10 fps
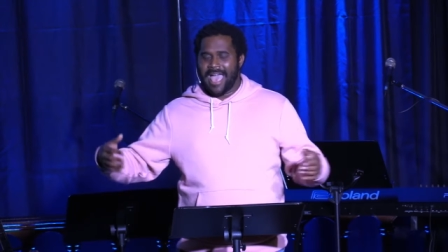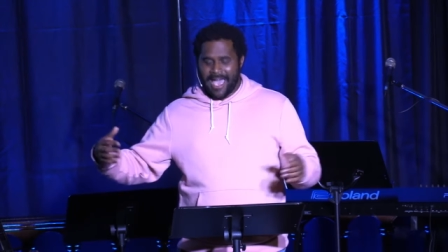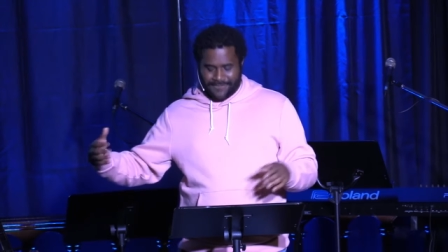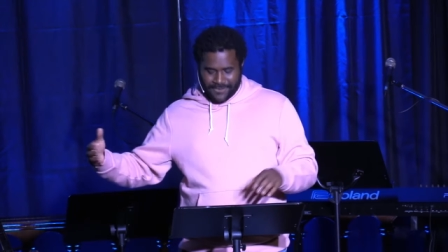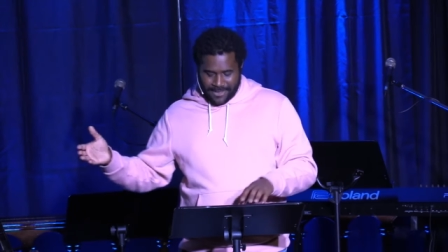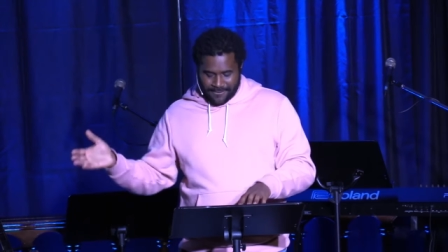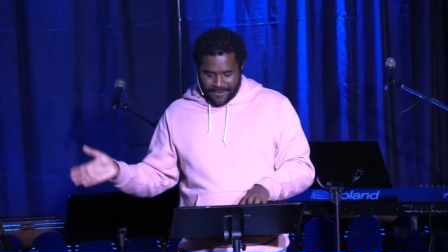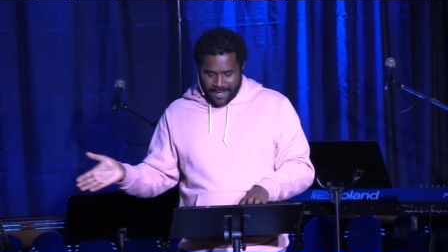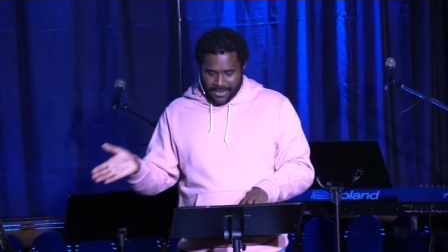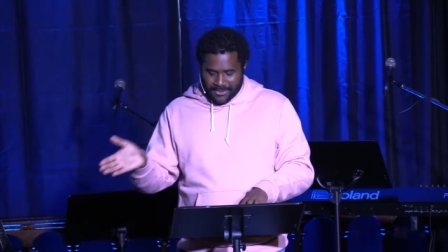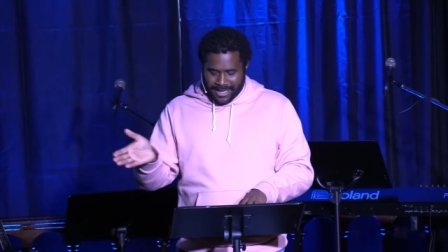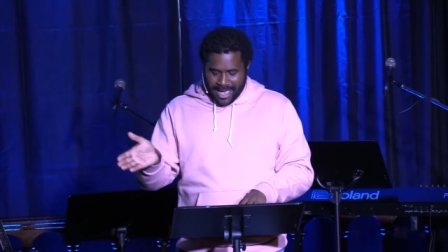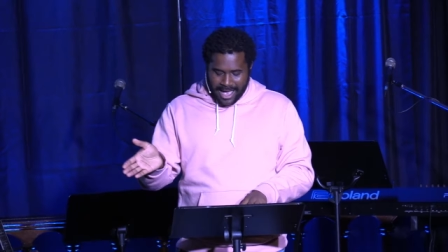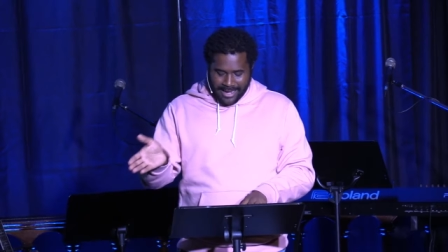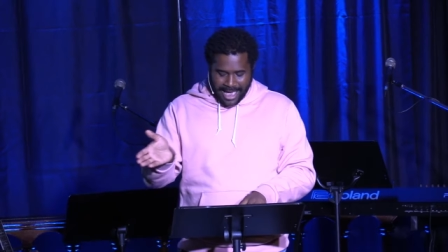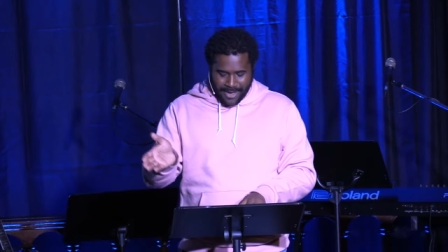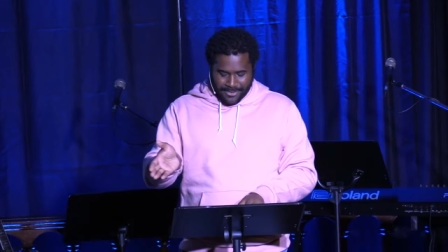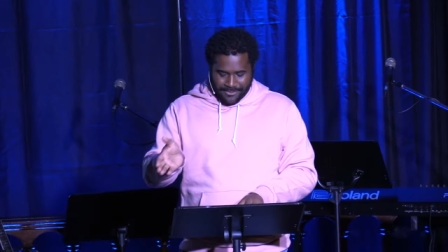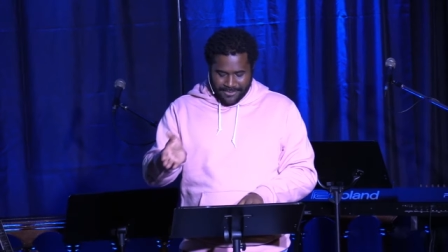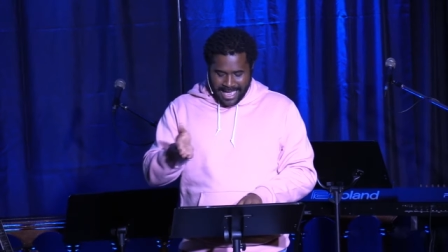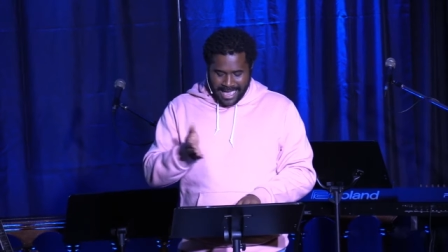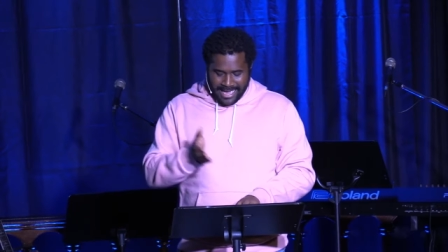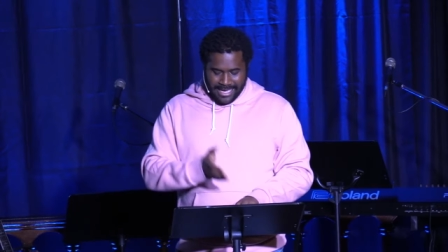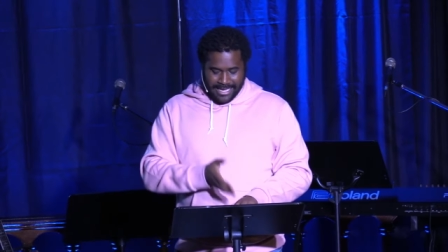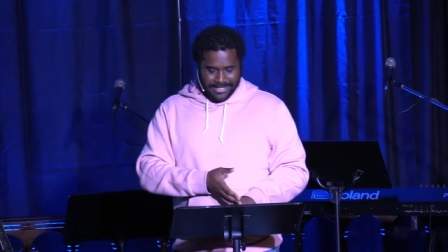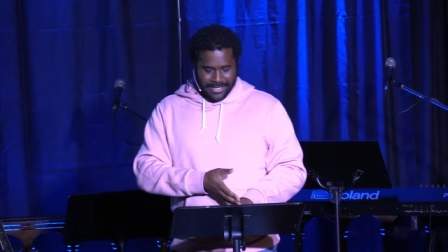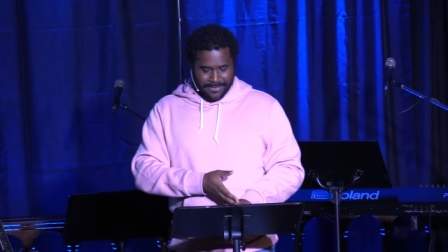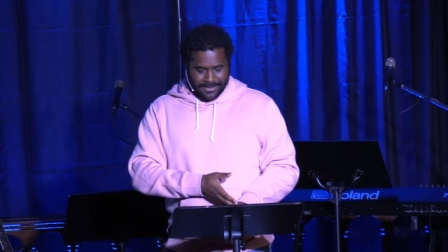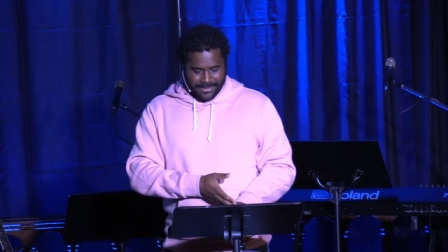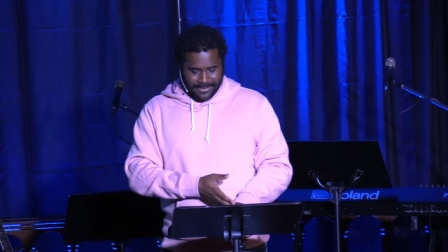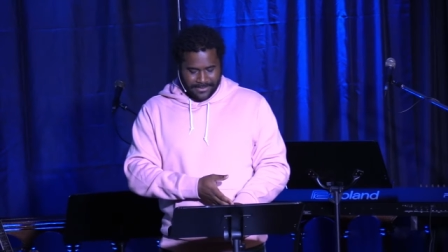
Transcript: after they followed God out of Egypt.